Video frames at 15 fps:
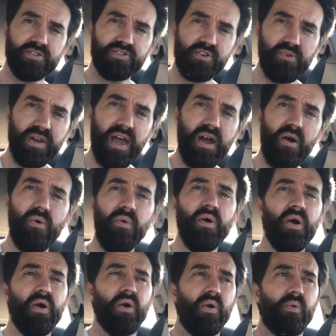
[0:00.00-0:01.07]
So now
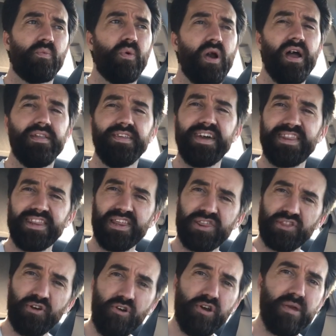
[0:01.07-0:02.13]
we're at like the
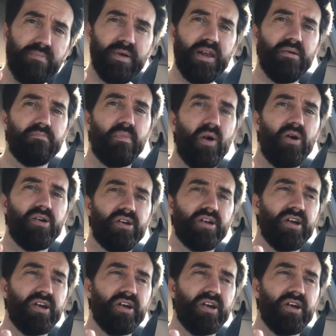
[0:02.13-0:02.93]
30-minute mark,